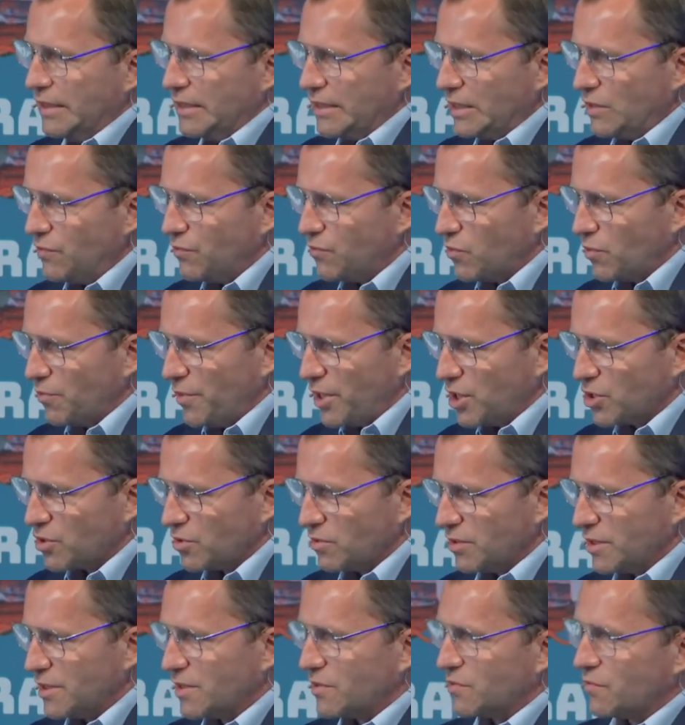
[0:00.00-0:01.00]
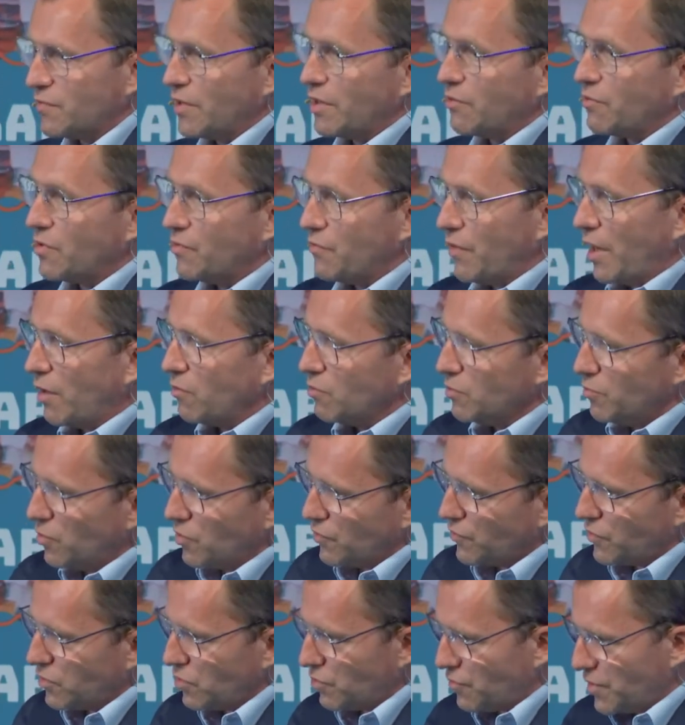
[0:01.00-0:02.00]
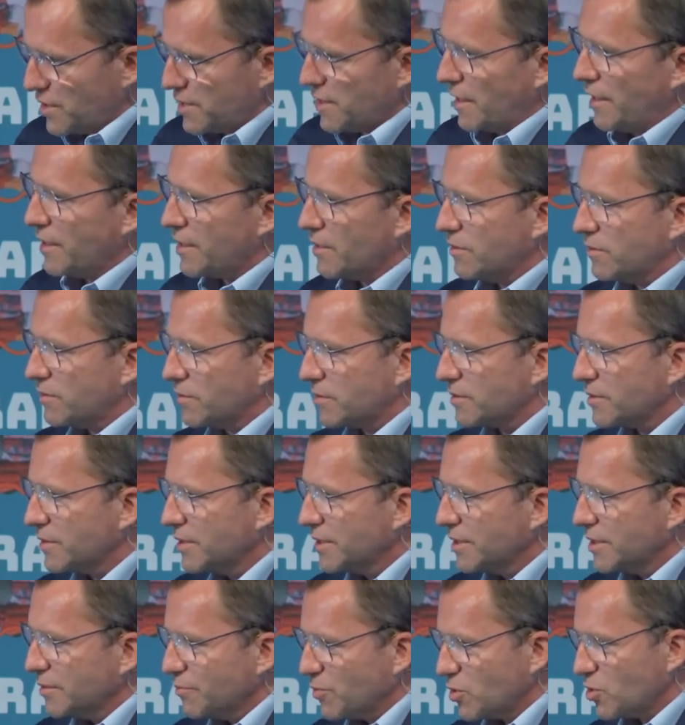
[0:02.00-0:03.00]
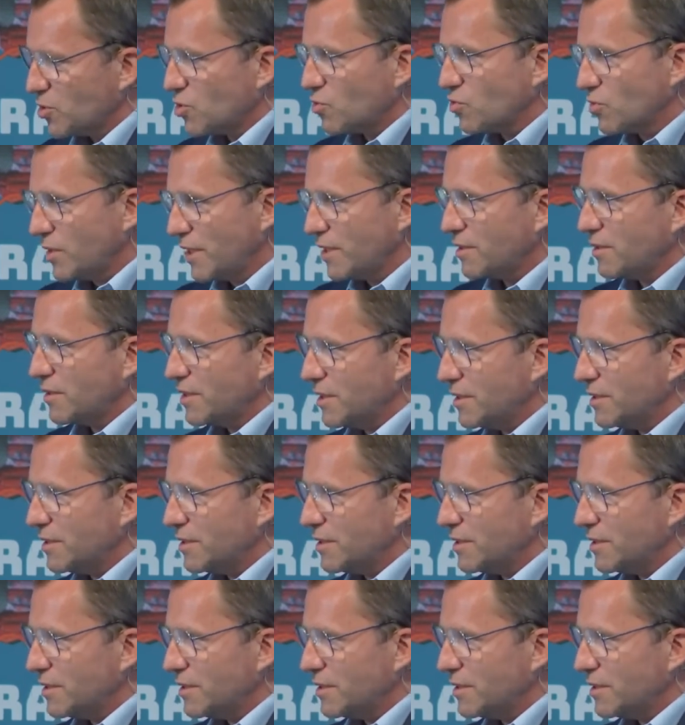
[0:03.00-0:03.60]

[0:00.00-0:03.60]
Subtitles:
information is very valuable for the recyclers, because today,